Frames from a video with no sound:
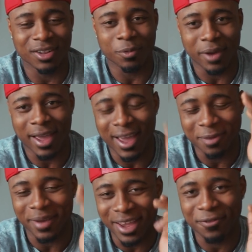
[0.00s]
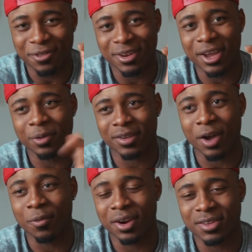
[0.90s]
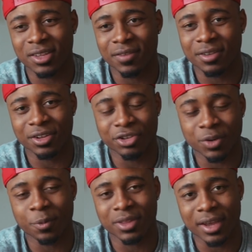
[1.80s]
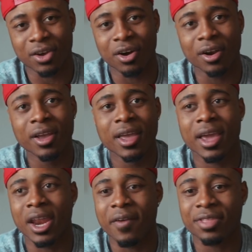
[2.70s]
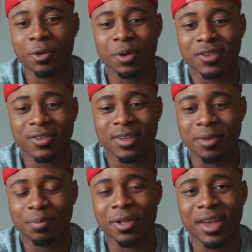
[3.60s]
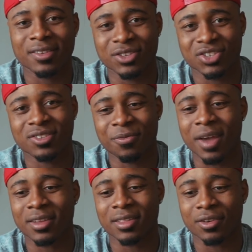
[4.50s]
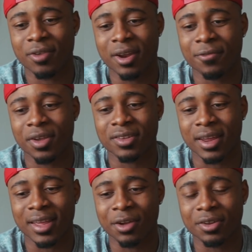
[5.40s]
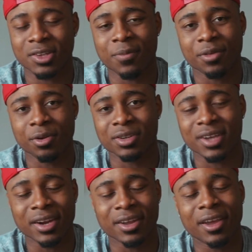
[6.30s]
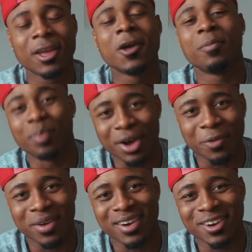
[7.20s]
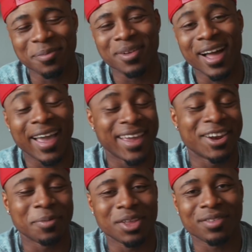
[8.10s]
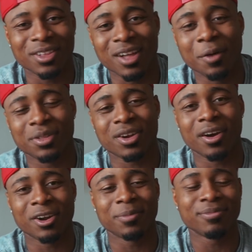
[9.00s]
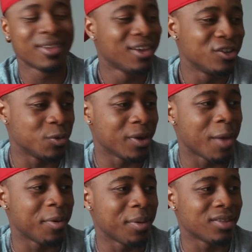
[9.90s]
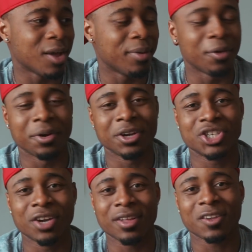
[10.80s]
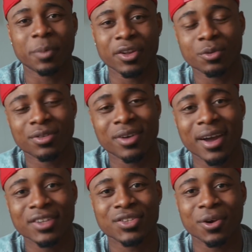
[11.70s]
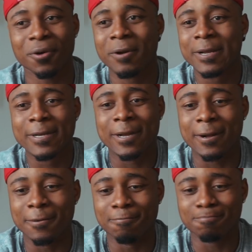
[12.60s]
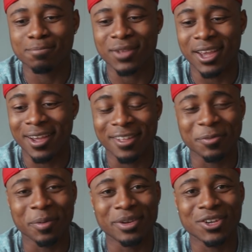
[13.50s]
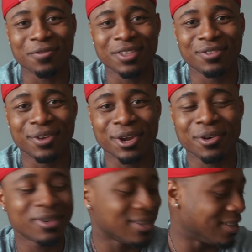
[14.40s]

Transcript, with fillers: And the way I had in my head for the day was like I wanted to leave the dealership with that car. And everything was in place. It's just the fact that the credit freeze kind of held us up for the whole entire day. But we ended up, I ended up leaving the lot with the car and I'm super happy about that. But I wanted to share that experience with you guys. So um, yeah, that's pretty much it for this video.